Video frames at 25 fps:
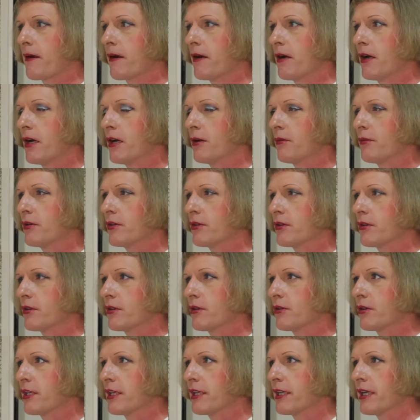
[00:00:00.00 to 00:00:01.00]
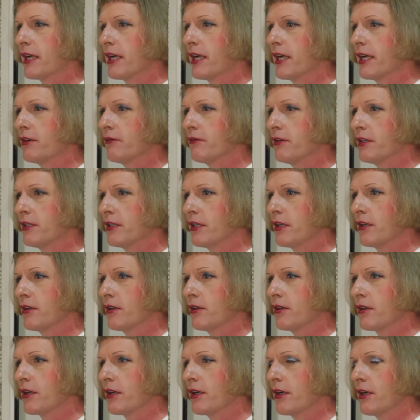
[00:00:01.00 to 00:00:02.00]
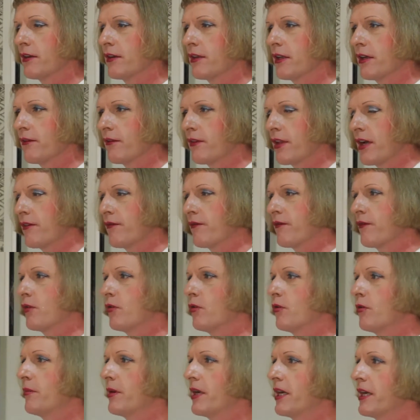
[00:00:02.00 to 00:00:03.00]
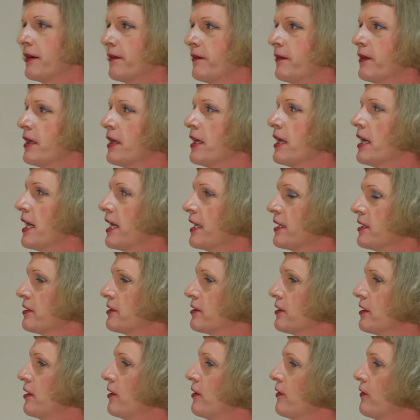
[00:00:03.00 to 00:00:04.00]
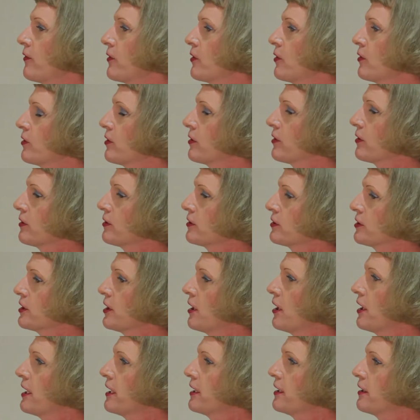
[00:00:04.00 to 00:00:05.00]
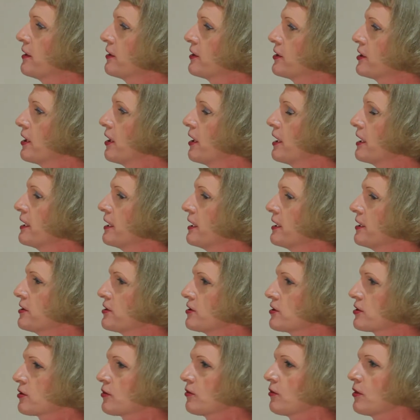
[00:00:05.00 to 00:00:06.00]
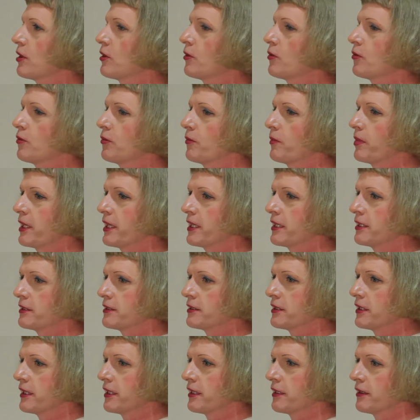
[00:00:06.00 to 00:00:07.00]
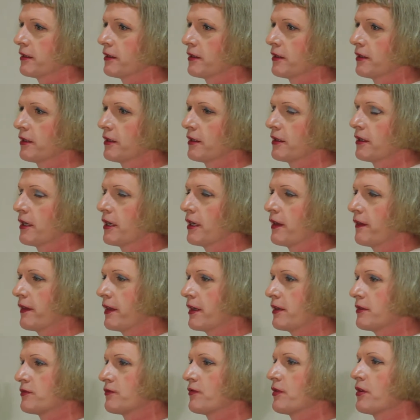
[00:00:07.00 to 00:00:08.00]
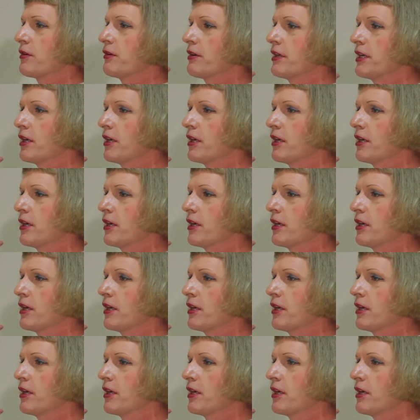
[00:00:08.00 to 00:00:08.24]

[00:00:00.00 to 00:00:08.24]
I was looking at Henry Darger and that format, and of course Chinese scroll painting and those very